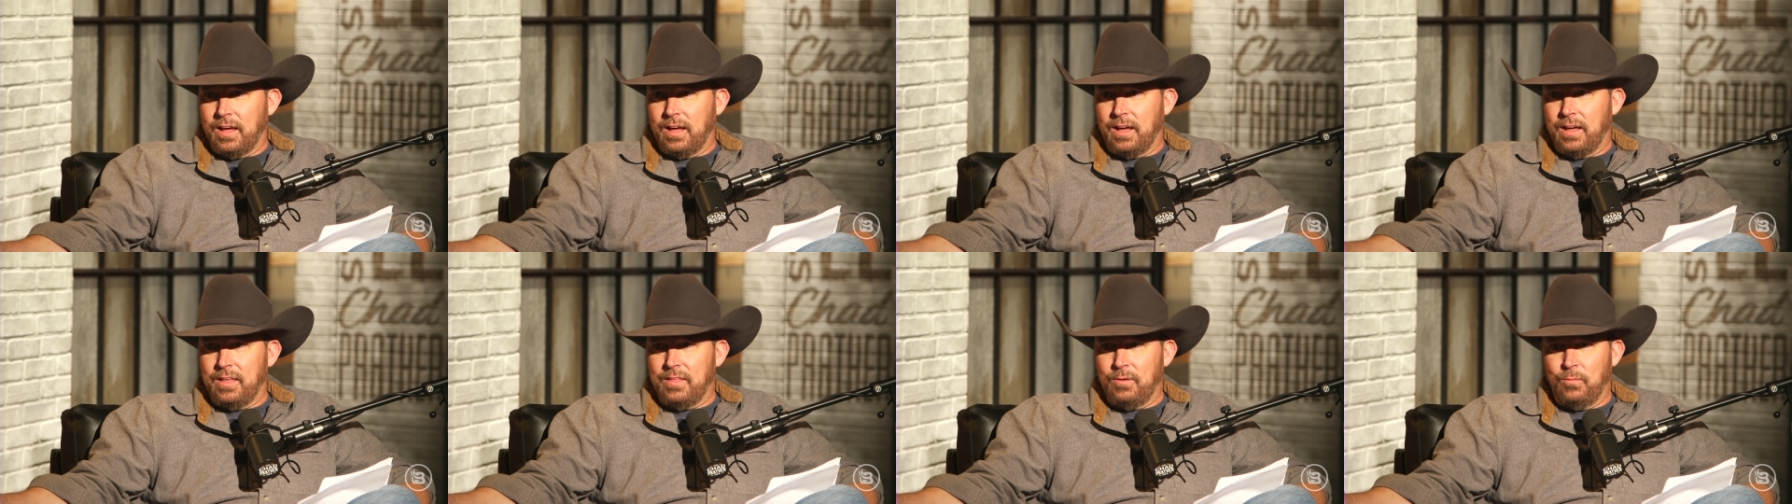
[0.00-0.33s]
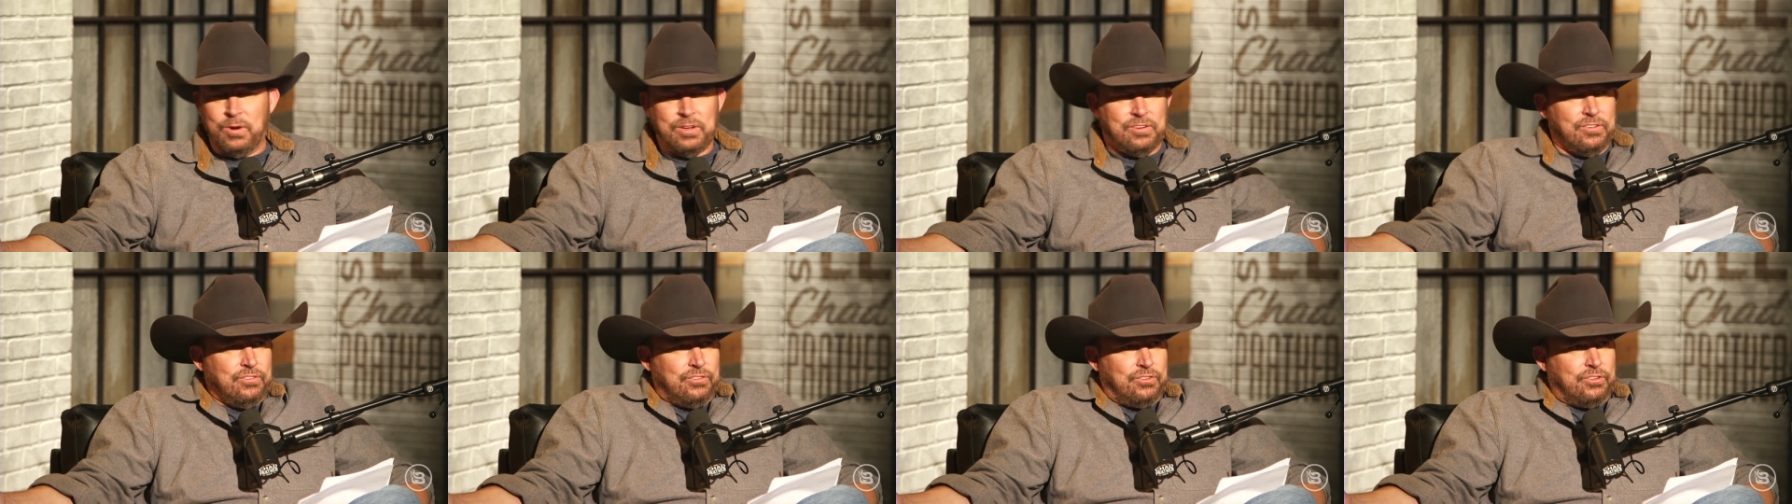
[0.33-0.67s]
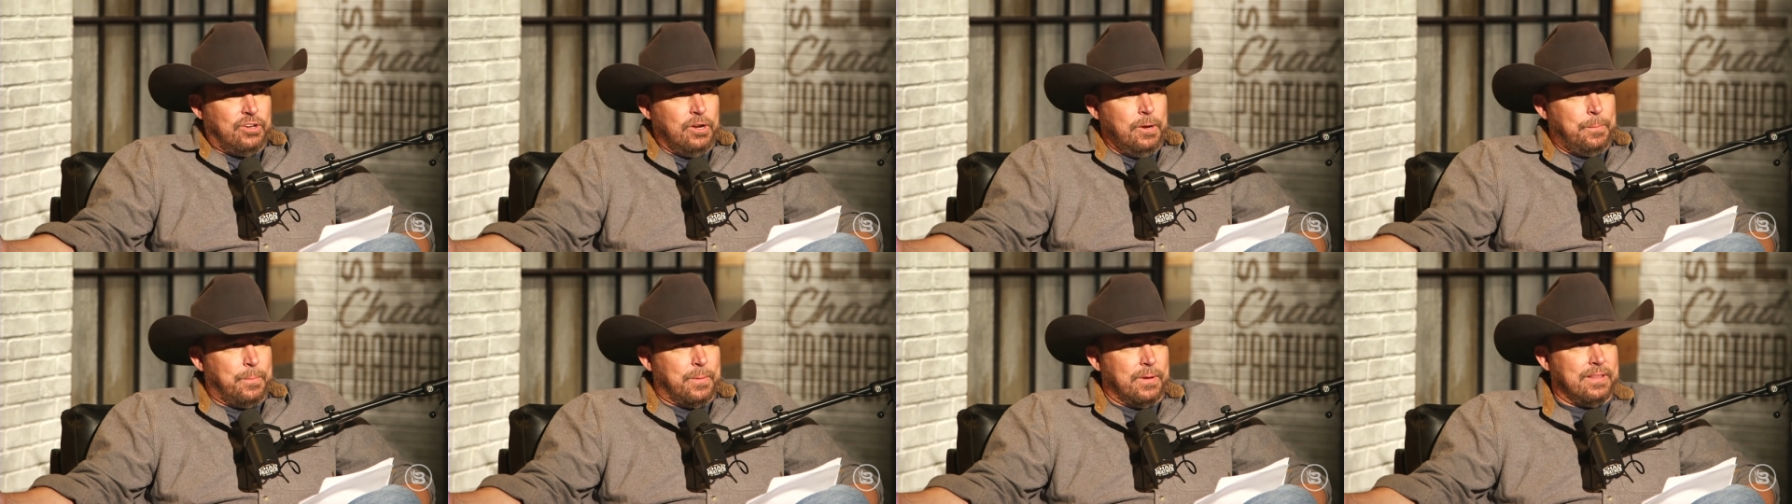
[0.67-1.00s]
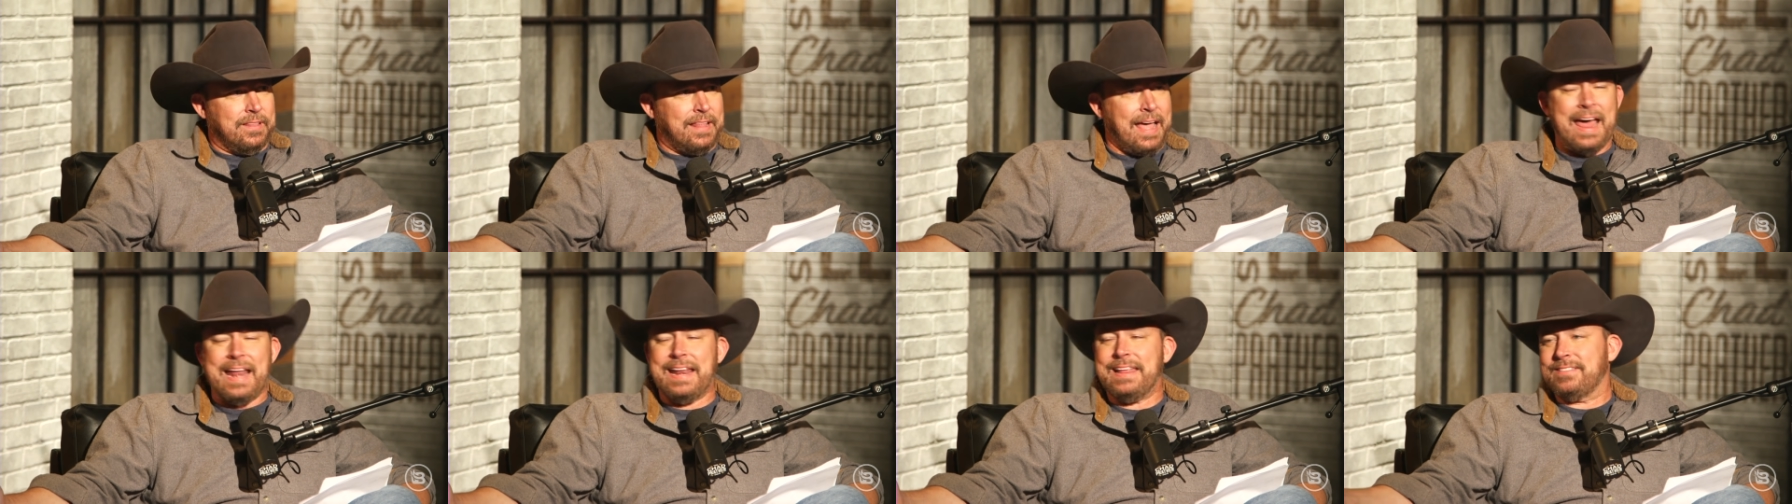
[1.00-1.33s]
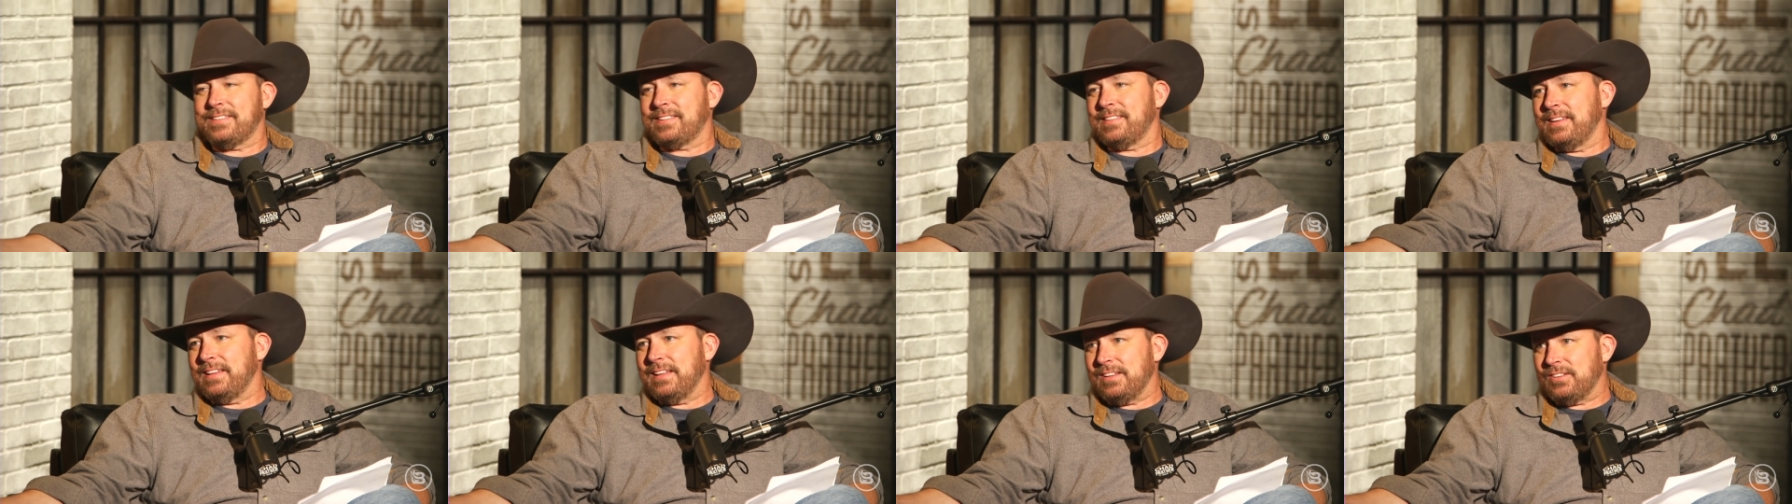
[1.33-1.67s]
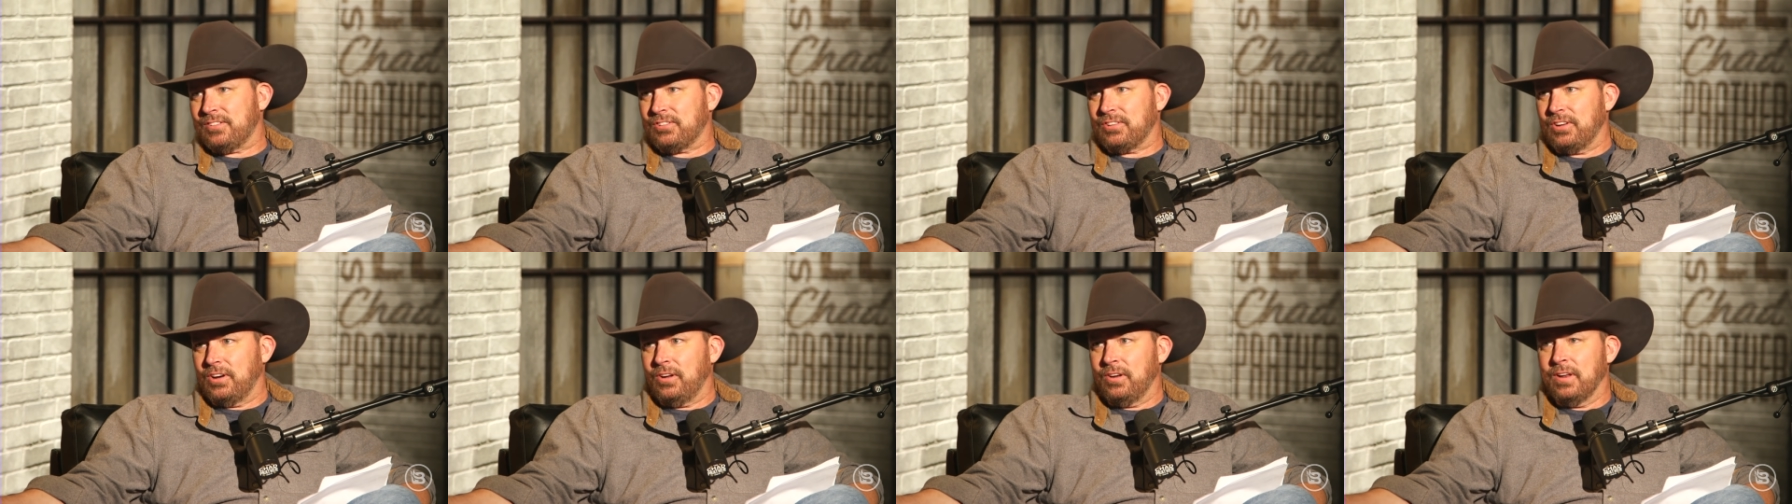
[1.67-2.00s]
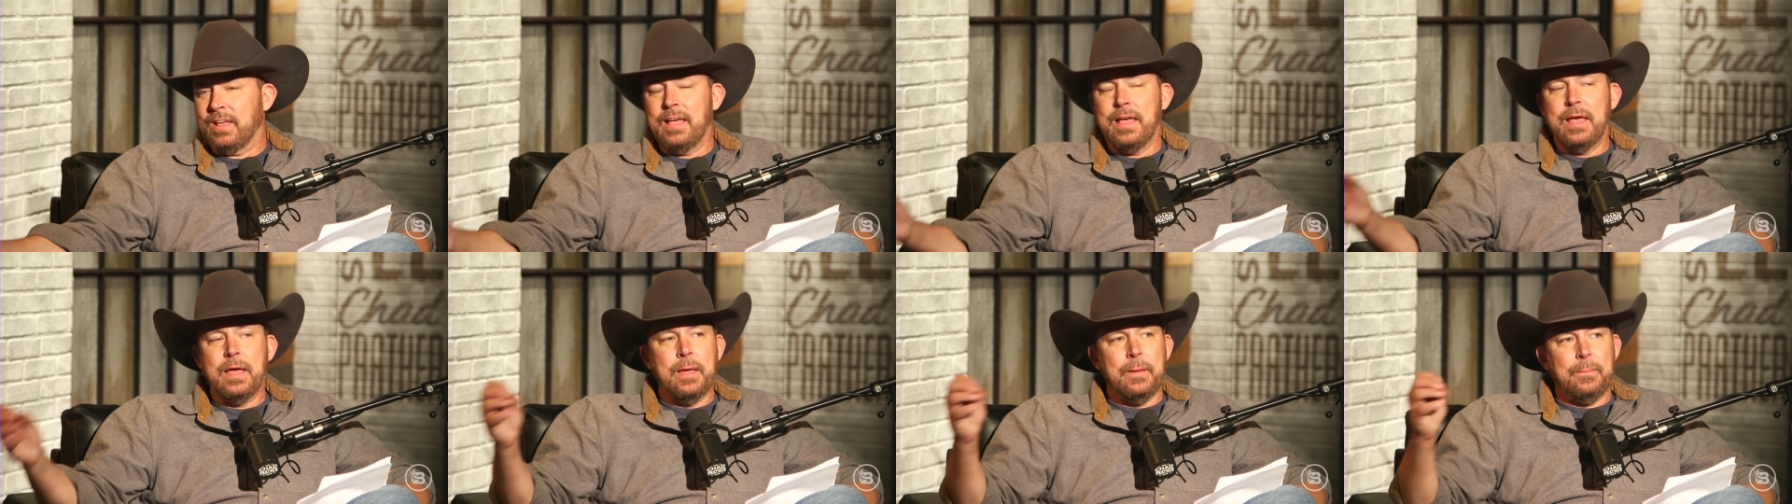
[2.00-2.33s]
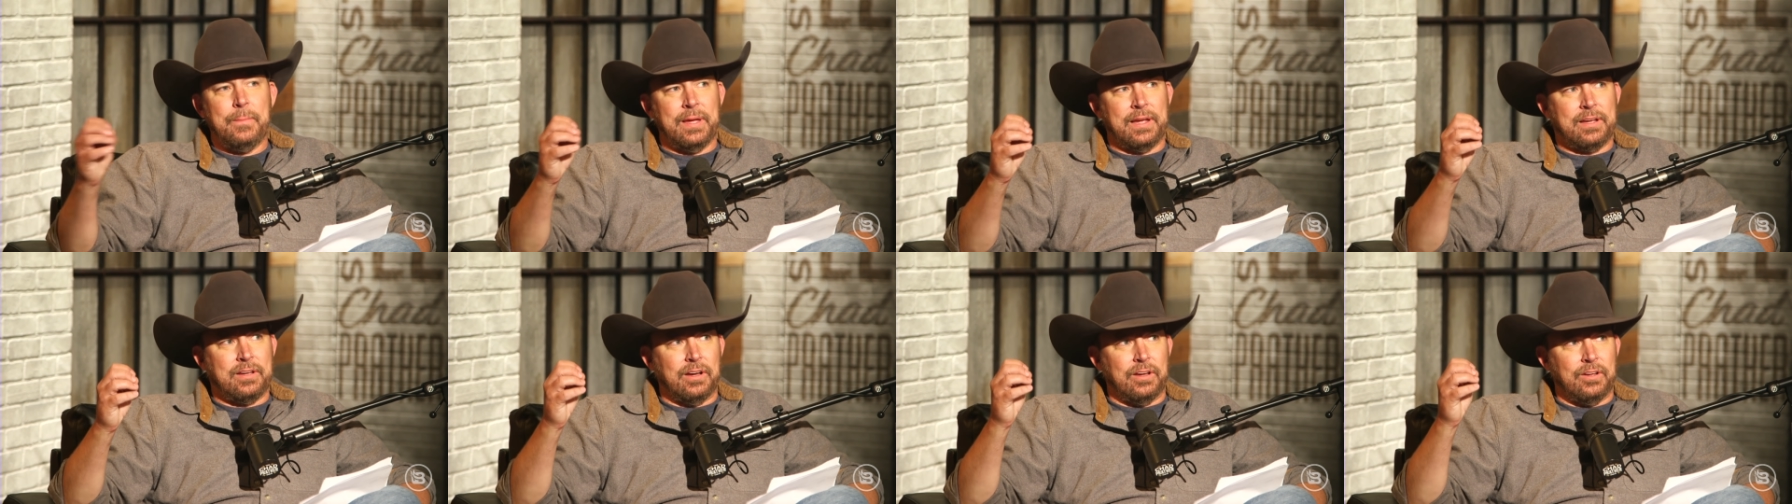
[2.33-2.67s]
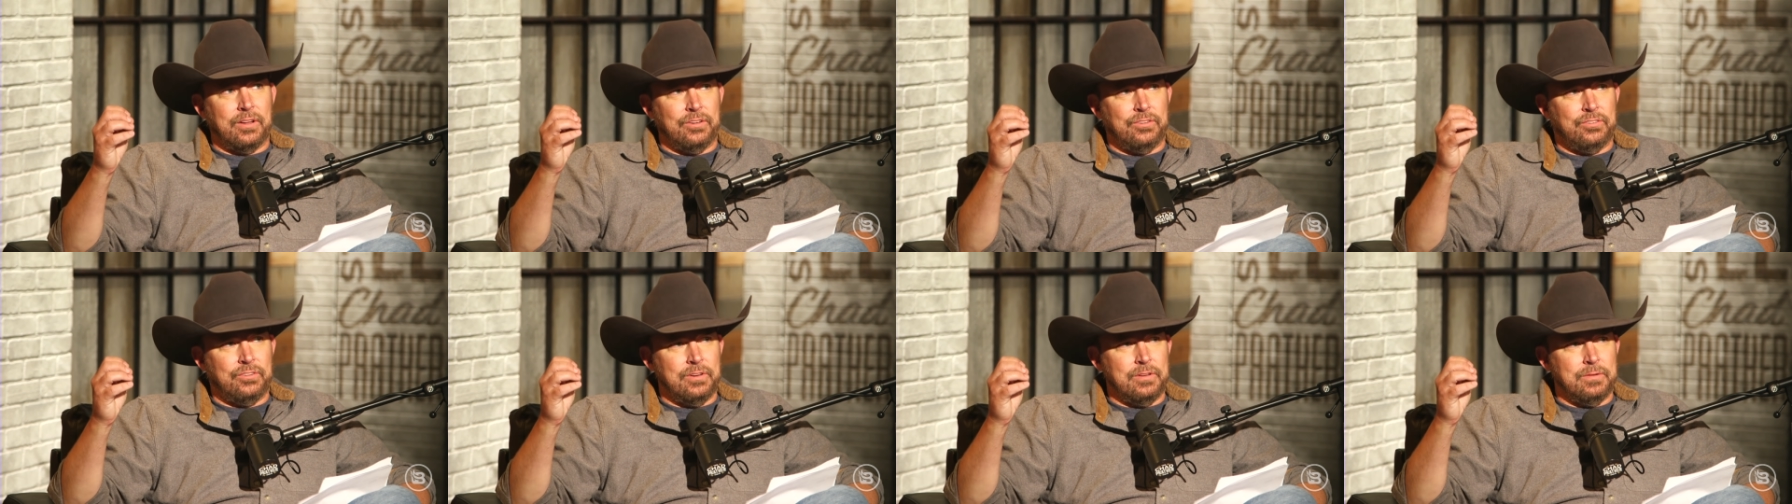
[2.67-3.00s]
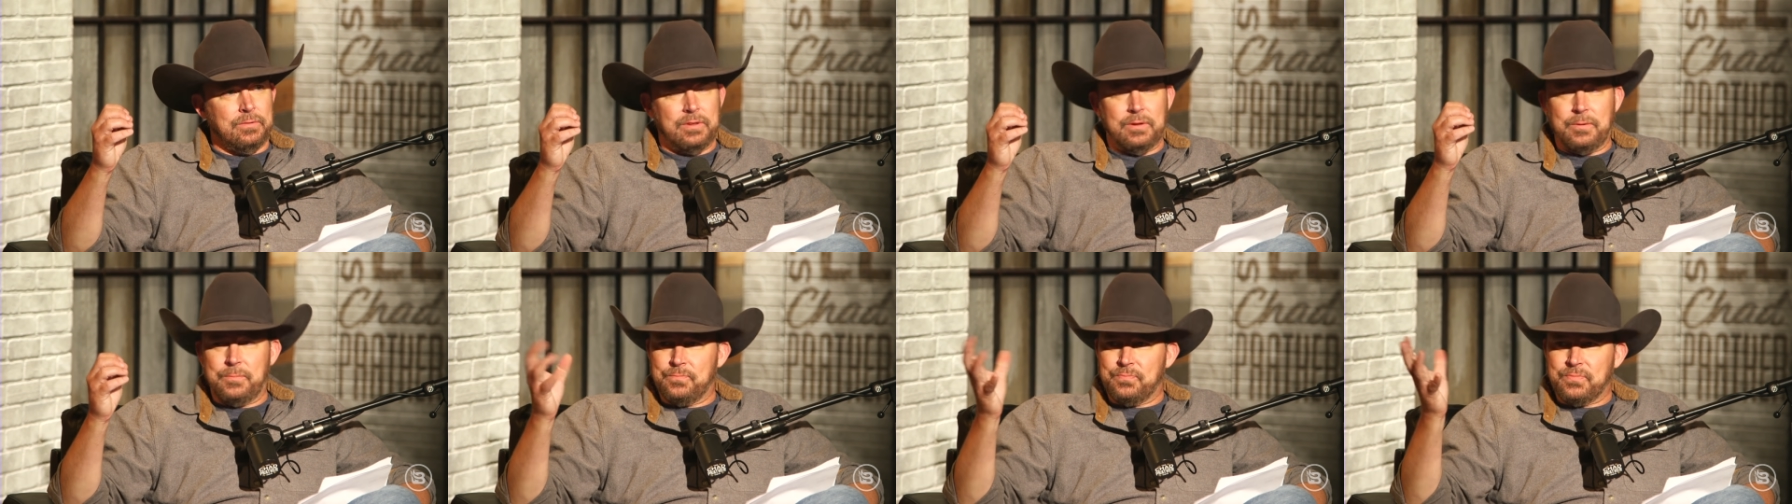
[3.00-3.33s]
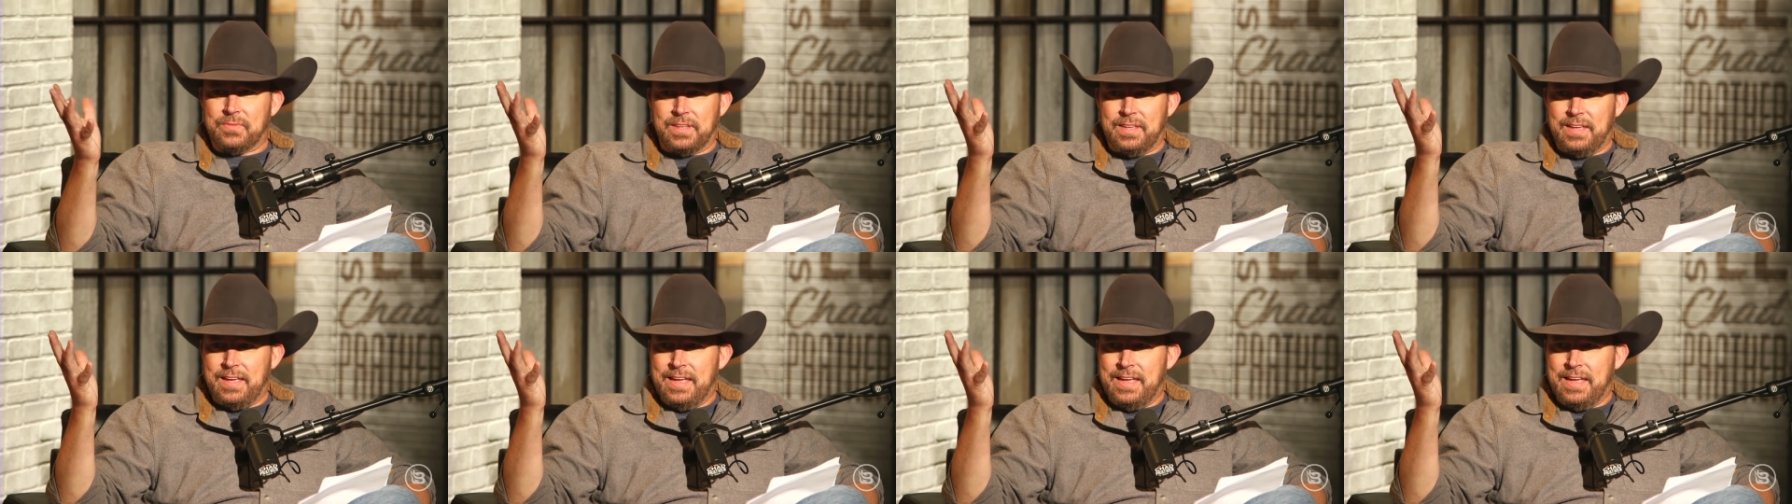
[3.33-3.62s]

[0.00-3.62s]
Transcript: Uh, which is stupid. That is an insult because it's an insult to women. I